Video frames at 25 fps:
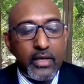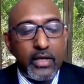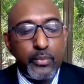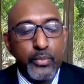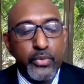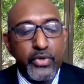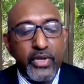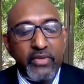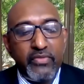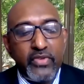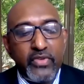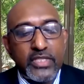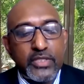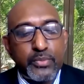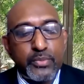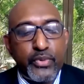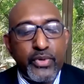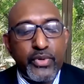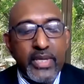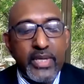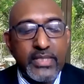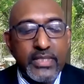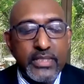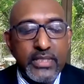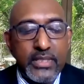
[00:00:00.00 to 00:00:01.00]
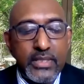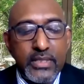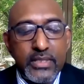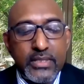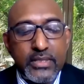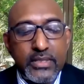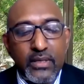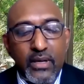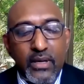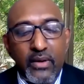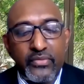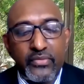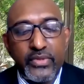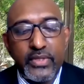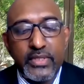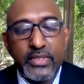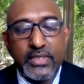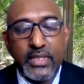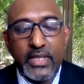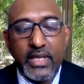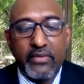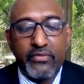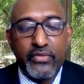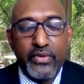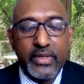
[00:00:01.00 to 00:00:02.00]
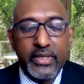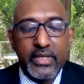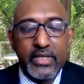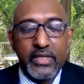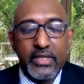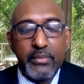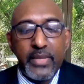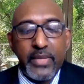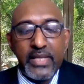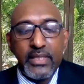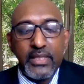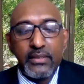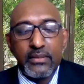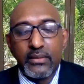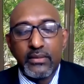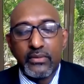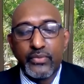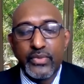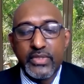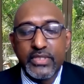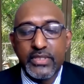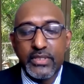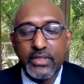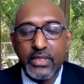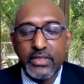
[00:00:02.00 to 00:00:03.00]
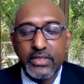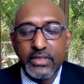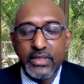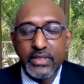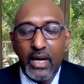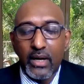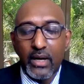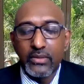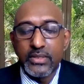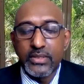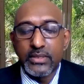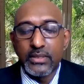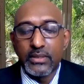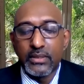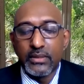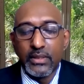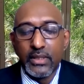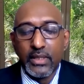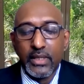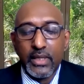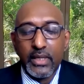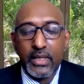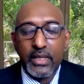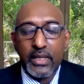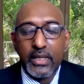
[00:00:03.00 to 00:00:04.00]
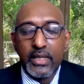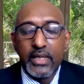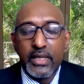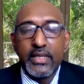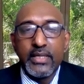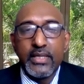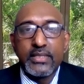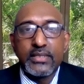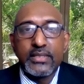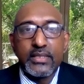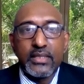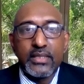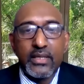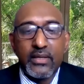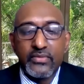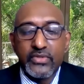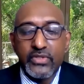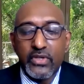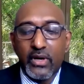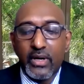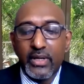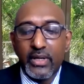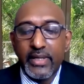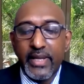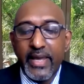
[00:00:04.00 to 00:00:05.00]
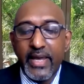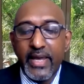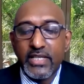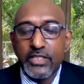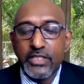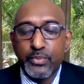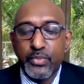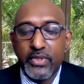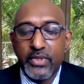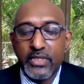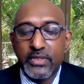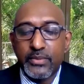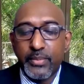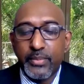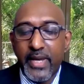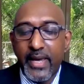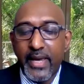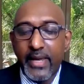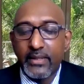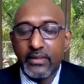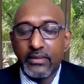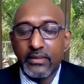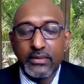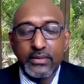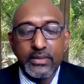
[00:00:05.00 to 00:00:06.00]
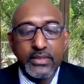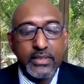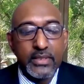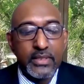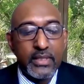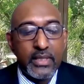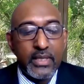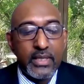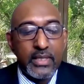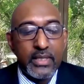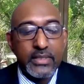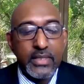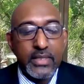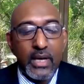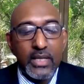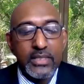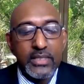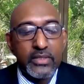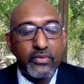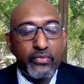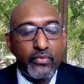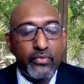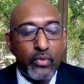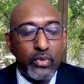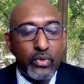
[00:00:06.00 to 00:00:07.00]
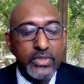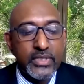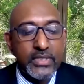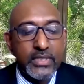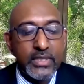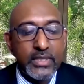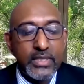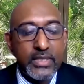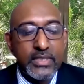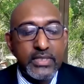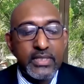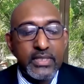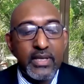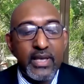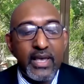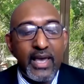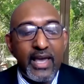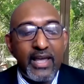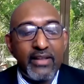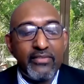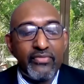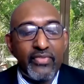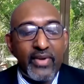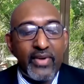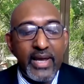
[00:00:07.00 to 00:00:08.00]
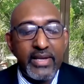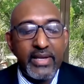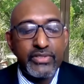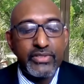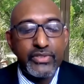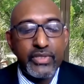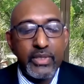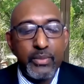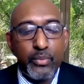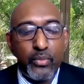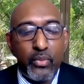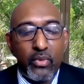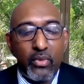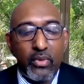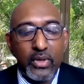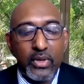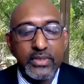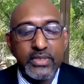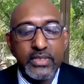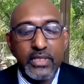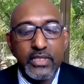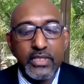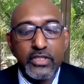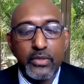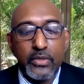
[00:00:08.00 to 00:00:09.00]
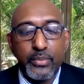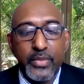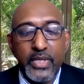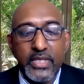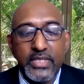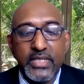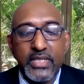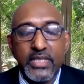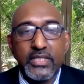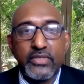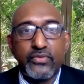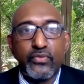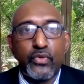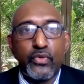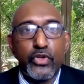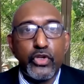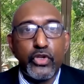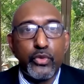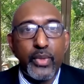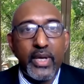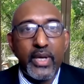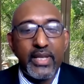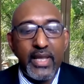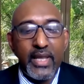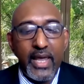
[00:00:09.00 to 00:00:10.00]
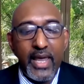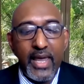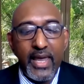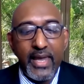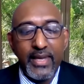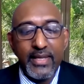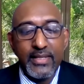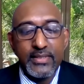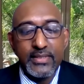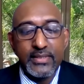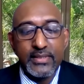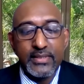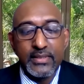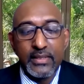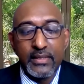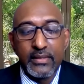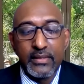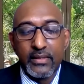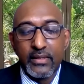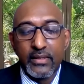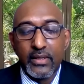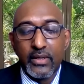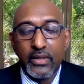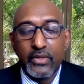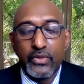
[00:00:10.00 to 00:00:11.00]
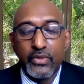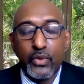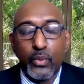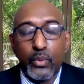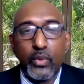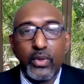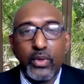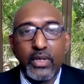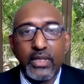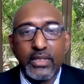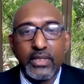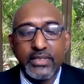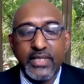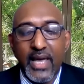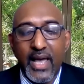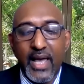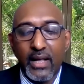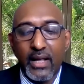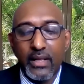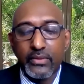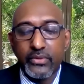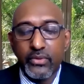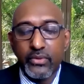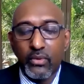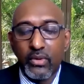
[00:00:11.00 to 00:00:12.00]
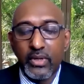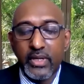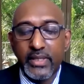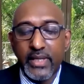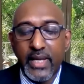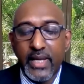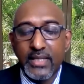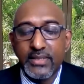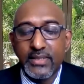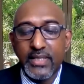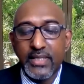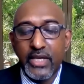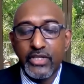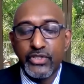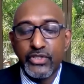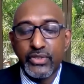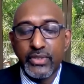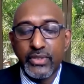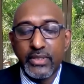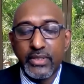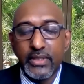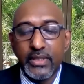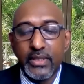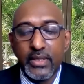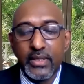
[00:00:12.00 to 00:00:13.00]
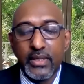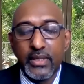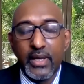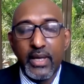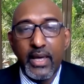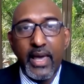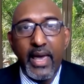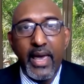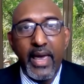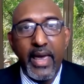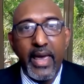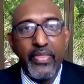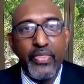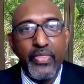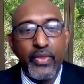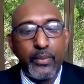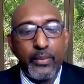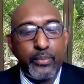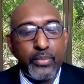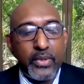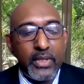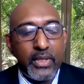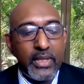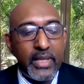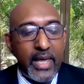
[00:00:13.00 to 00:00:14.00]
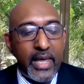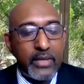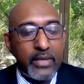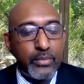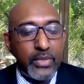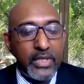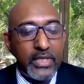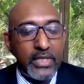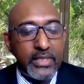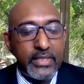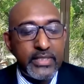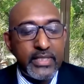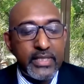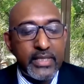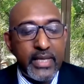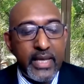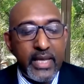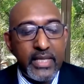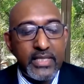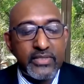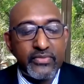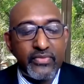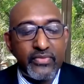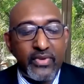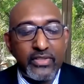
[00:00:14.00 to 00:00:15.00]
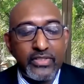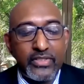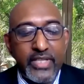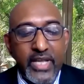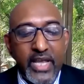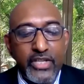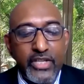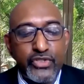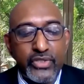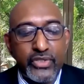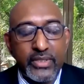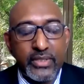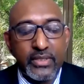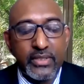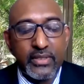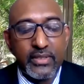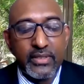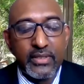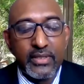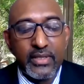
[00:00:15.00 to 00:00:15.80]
A previous president of the South African Medical Research Council, he serves on expert panels, task forces, advisory boards and committees for UNAIDS, the World Health Organization, and the Bill and Melinda Gates Foundation.